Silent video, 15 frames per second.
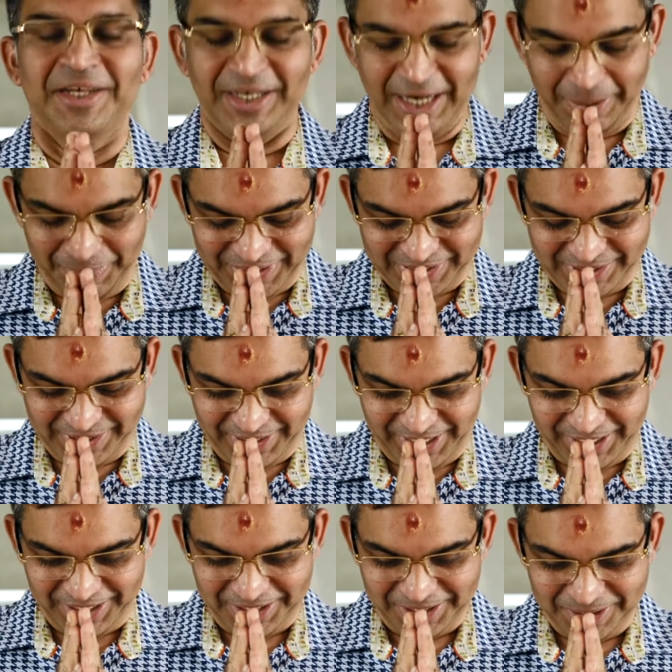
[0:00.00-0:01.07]
Namaste,
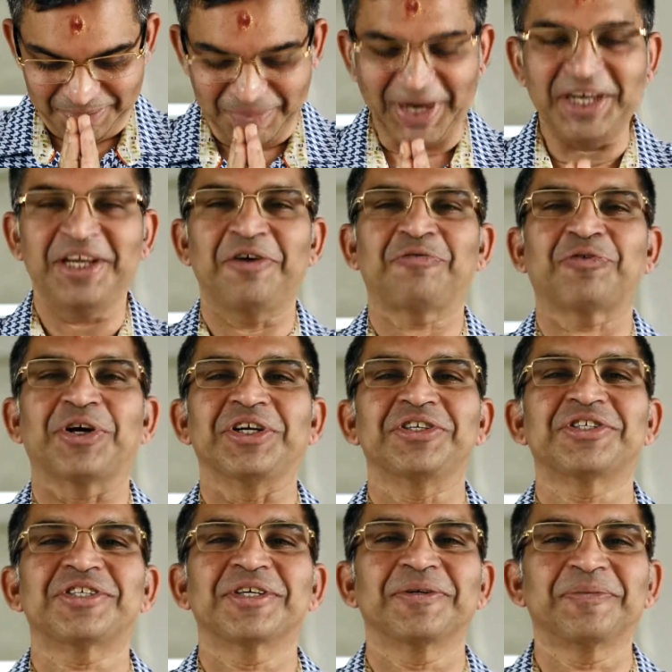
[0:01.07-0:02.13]
my dear
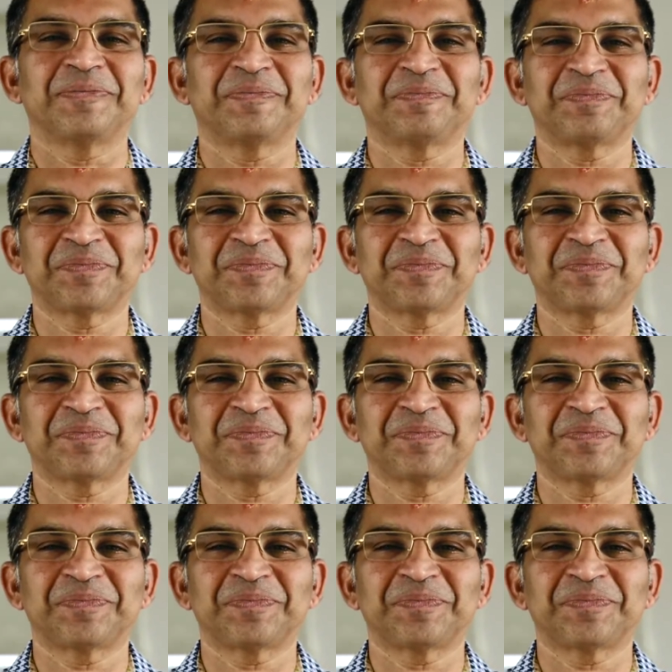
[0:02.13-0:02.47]
friends.